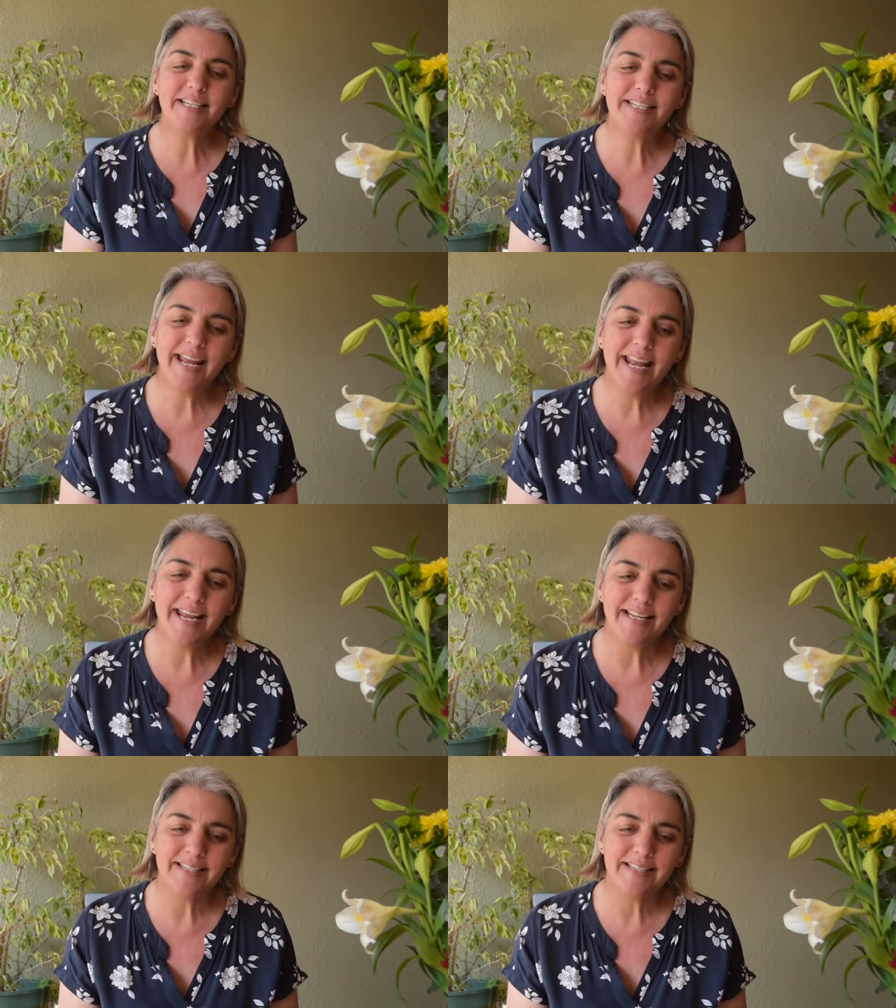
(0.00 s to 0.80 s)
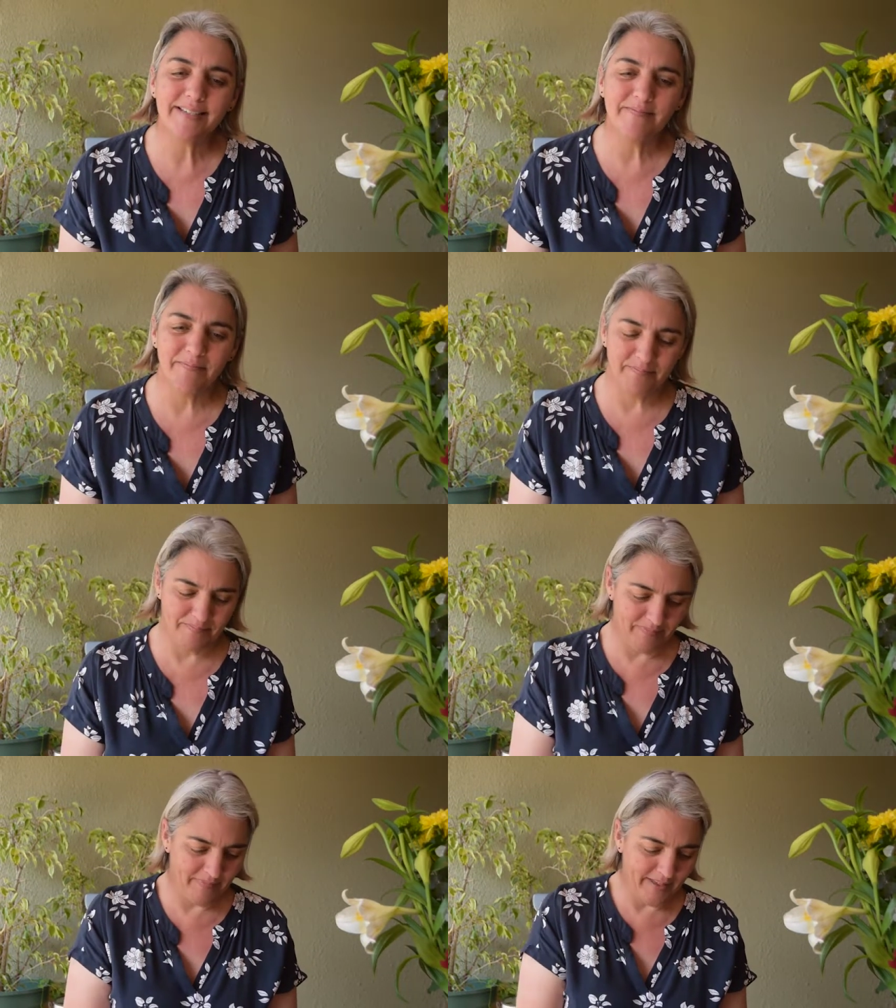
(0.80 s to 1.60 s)
its eggs.
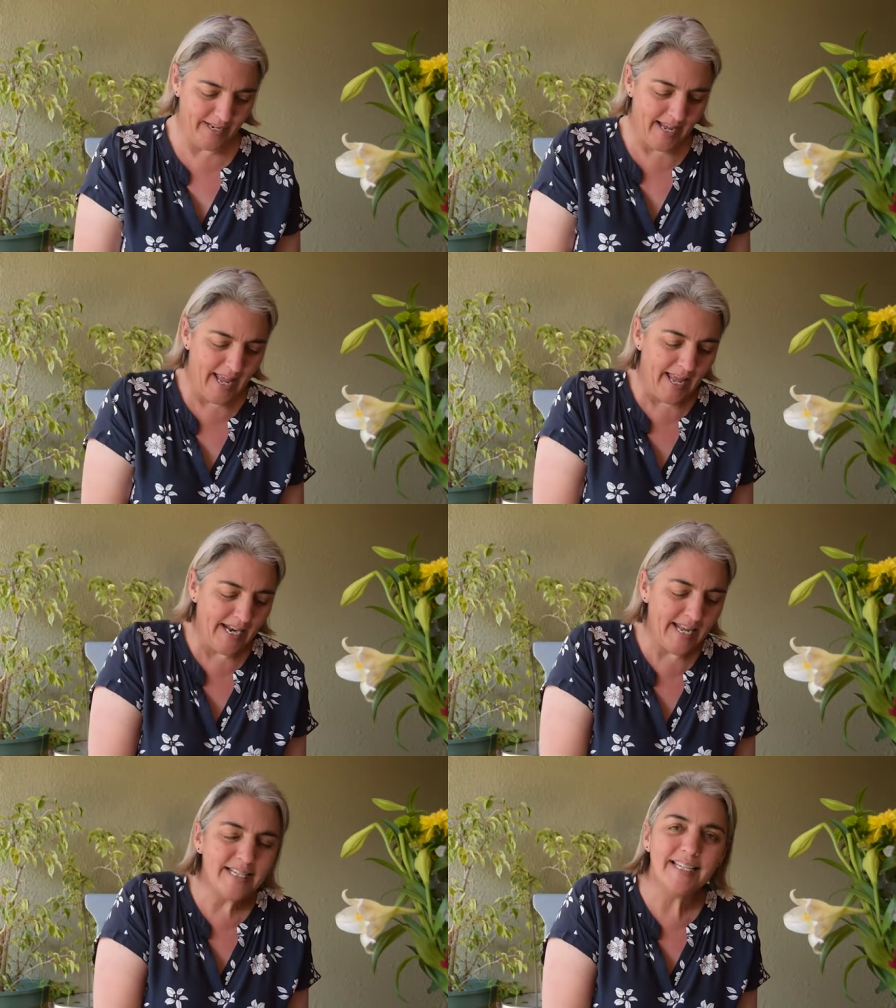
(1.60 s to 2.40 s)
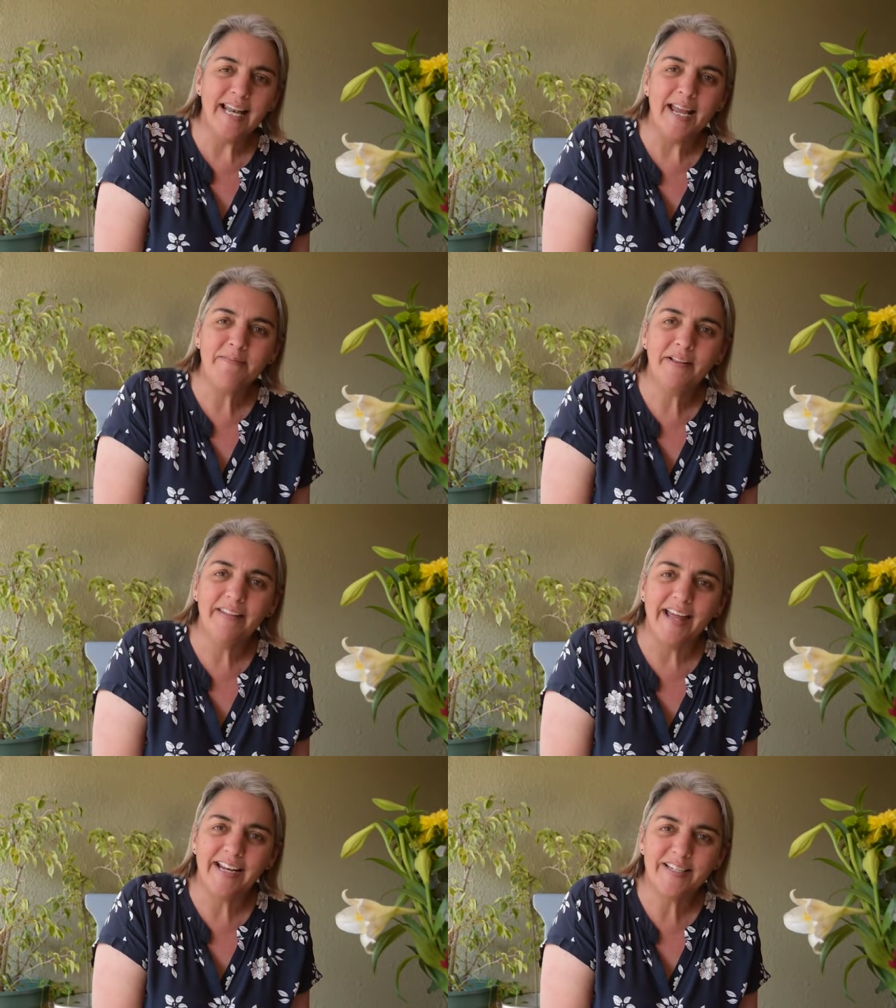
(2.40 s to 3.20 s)
Let's
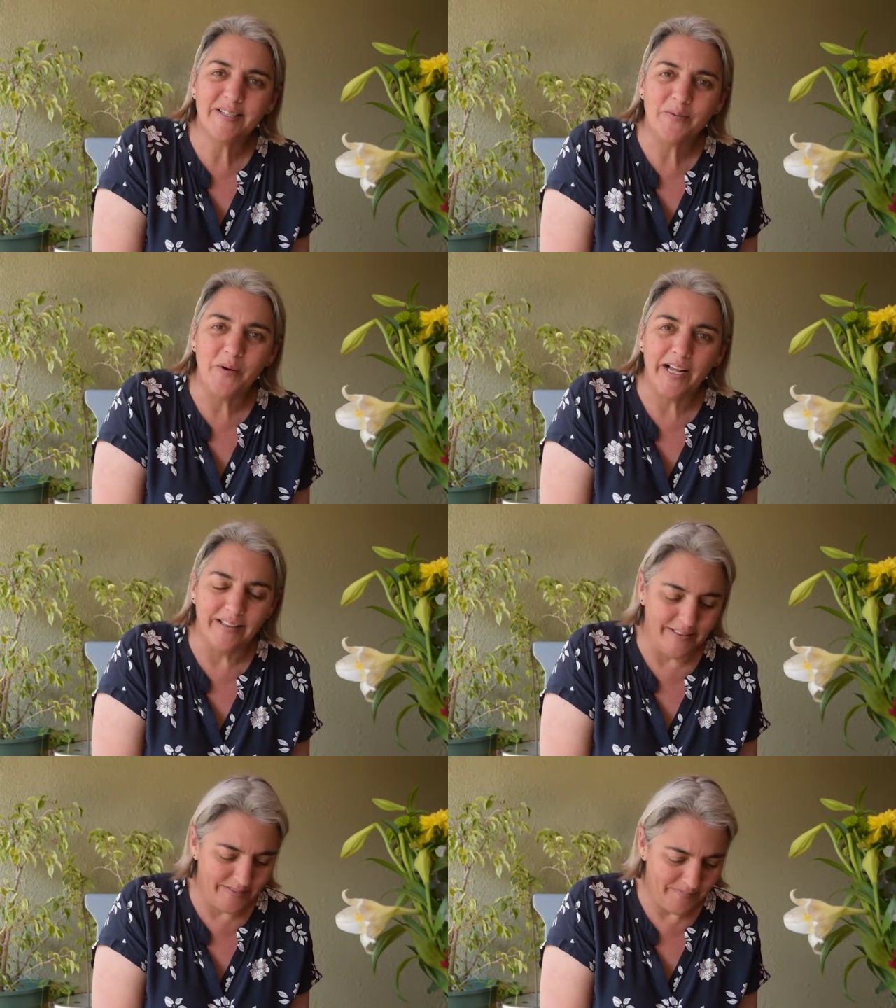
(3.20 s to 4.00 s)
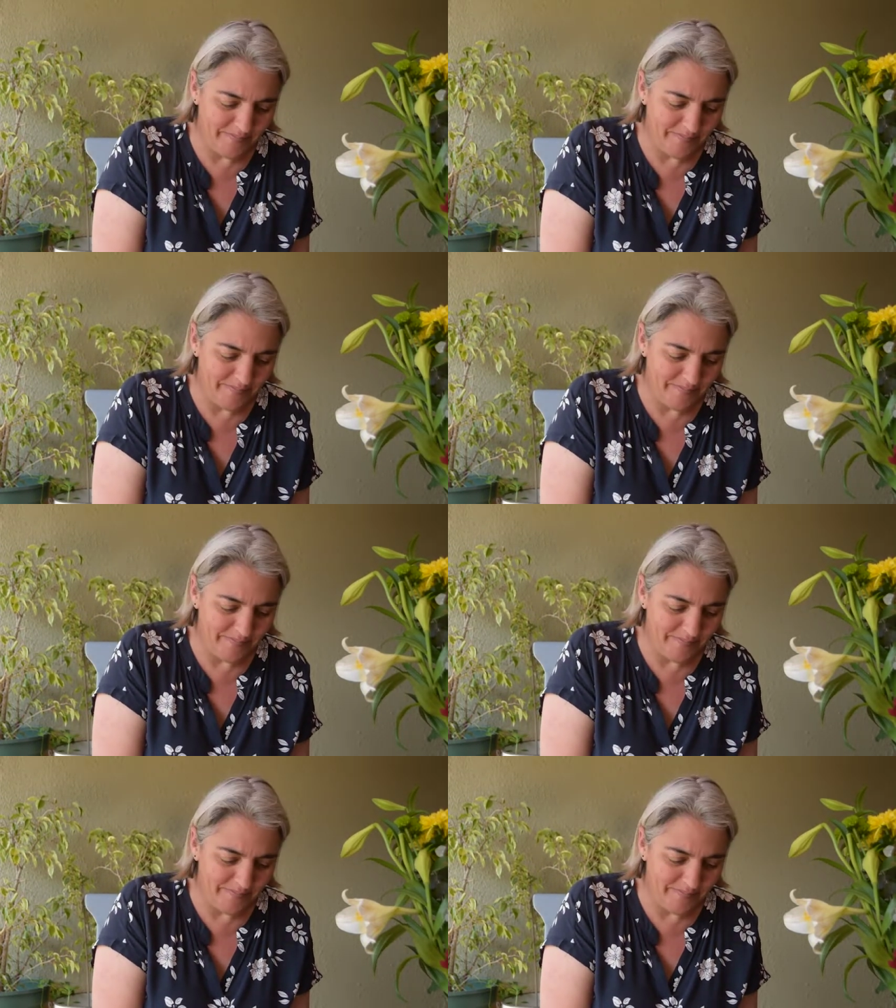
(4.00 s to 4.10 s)
label that as well.